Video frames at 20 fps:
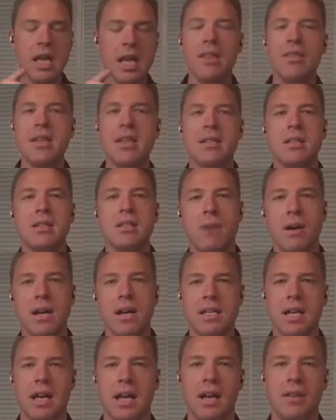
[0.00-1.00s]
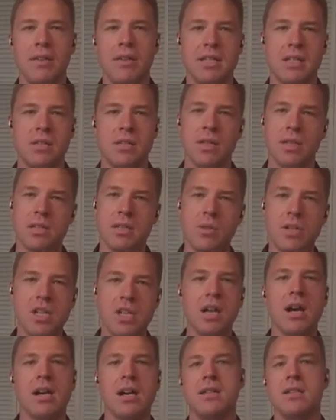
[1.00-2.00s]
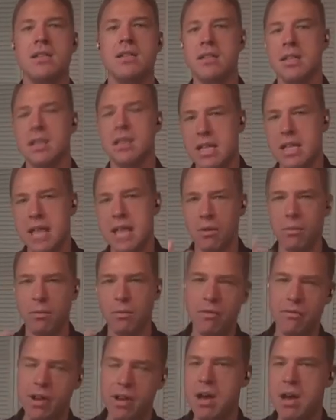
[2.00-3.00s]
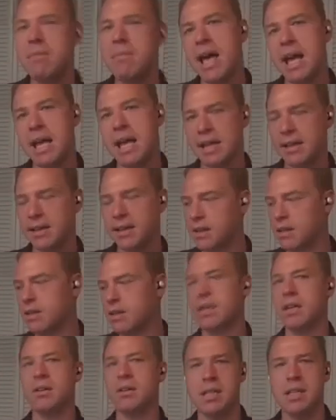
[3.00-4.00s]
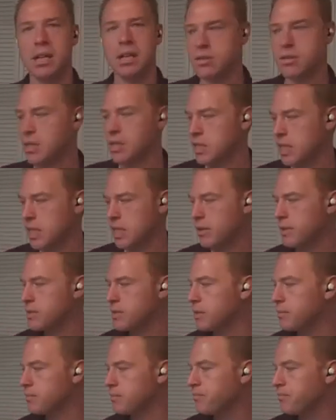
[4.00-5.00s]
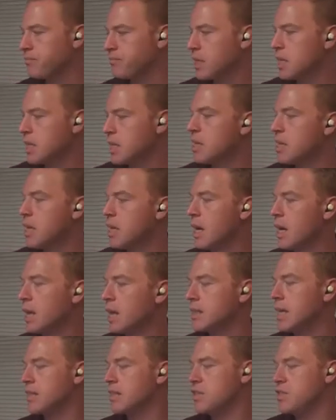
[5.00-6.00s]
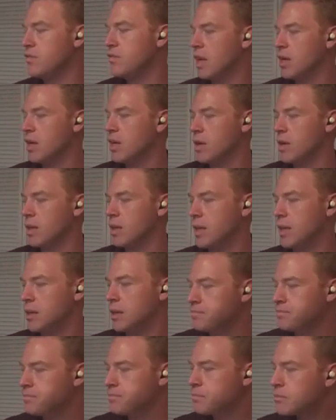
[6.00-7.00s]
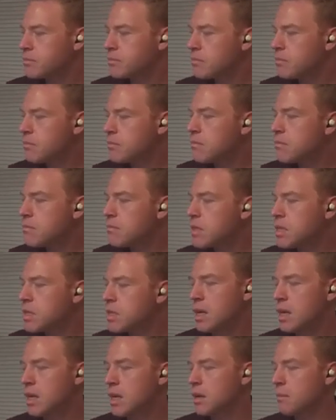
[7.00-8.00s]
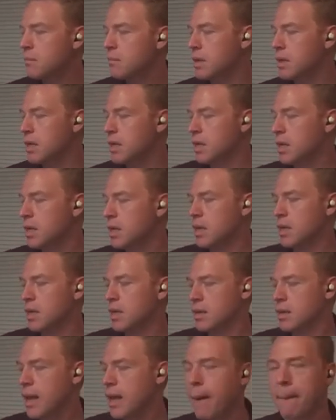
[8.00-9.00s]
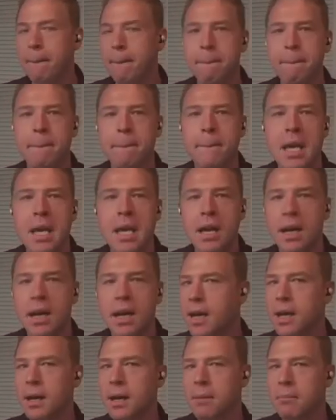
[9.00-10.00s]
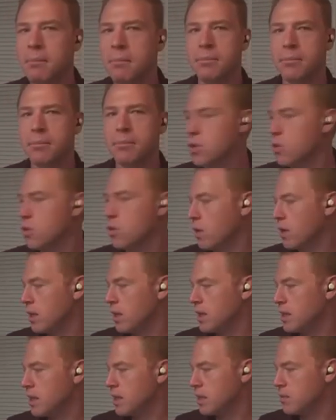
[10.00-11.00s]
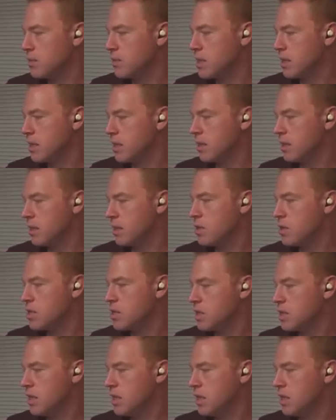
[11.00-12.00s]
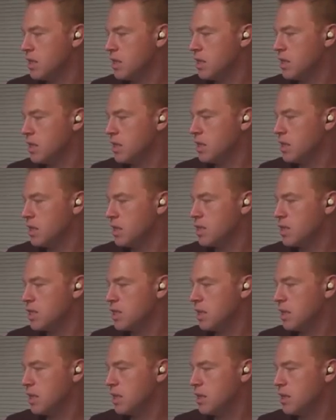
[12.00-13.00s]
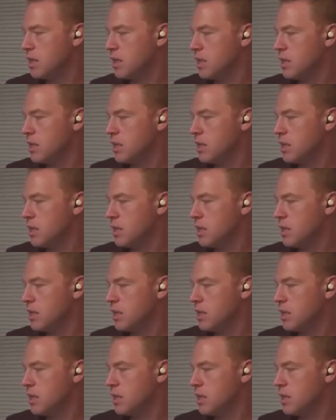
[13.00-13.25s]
This is what uh, this is what the switching cost is, and here's how we overcome that, and then you know, et cetera, et cetera, et cetera. So a lot that you've got going on there. Um, yeah. Um, cool. And I think there was a question in the chat here.